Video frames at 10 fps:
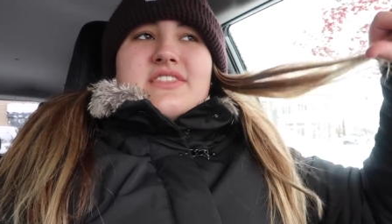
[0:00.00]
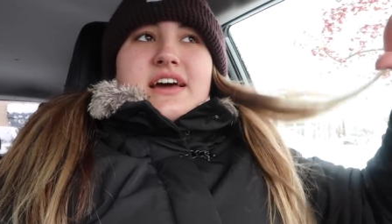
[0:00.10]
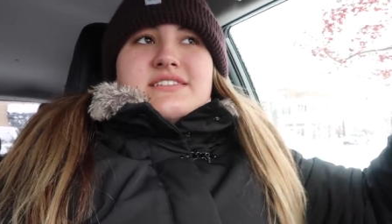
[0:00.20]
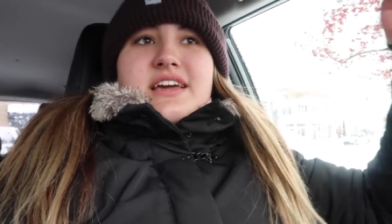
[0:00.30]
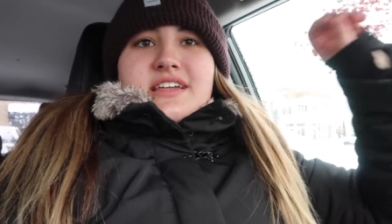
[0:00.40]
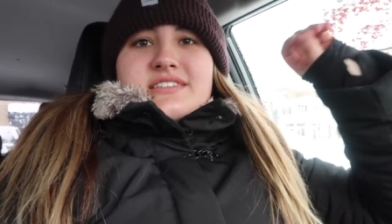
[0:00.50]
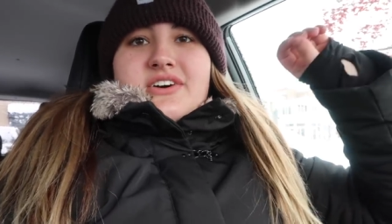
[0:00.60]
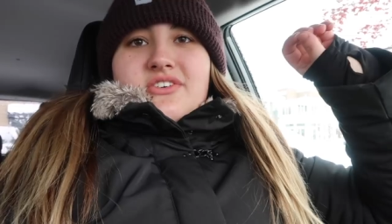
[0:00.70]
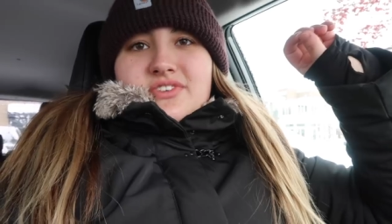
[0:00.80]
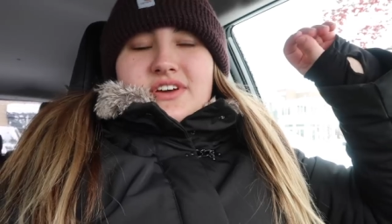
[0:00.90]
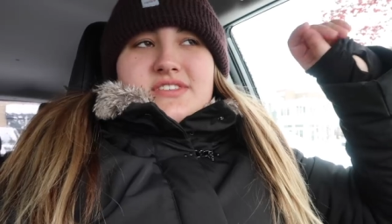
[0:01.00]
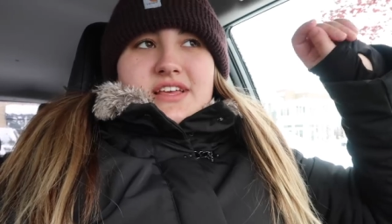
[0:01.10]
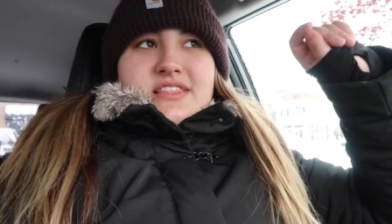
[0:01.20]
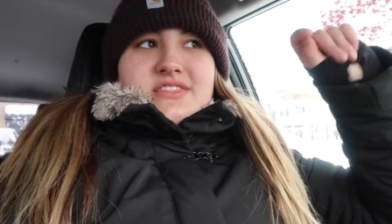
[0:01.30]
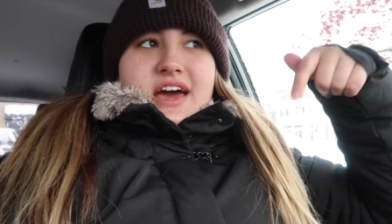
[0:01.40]
That's how it feels.
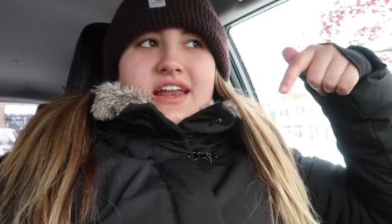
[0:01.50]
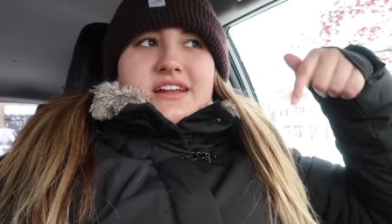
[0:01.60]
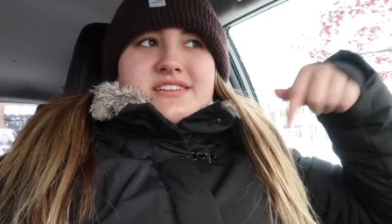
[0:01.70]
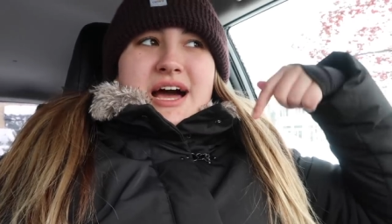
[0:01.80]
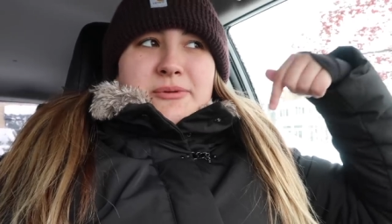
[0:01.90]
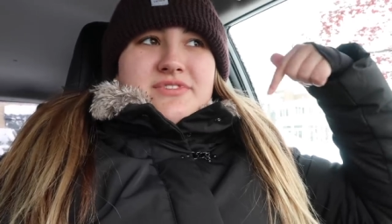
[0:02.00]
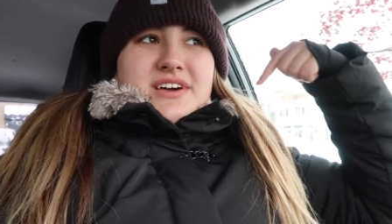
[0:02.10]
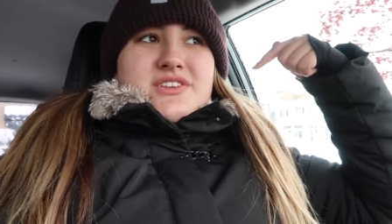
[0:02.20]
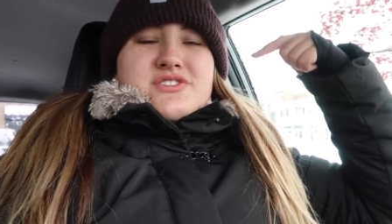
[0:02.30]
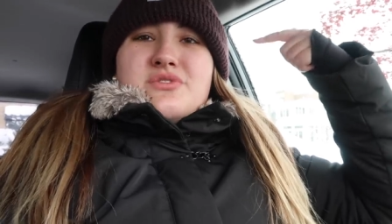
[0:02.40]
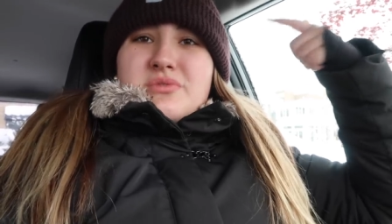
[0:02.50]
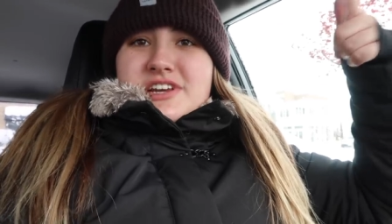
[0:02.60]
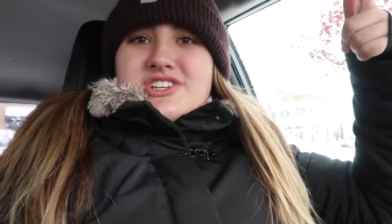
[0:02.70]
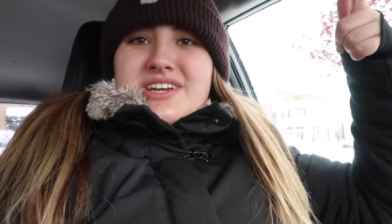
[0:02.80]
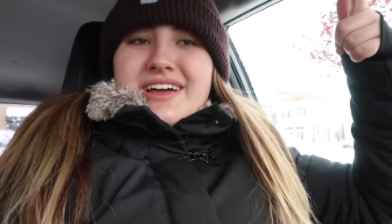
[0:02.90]
And then on top of that, there's
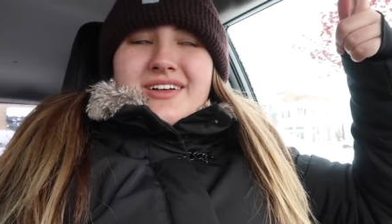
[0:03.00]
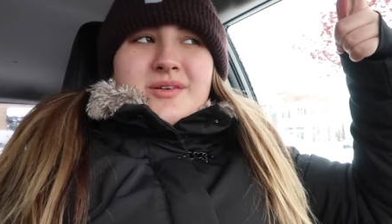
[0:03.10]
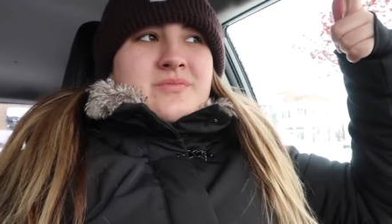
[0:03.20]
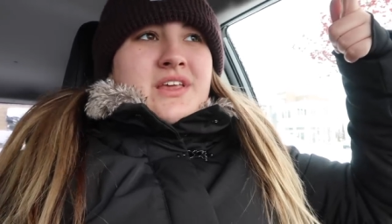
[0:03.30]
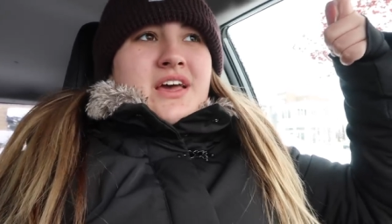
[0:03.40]
wind chill.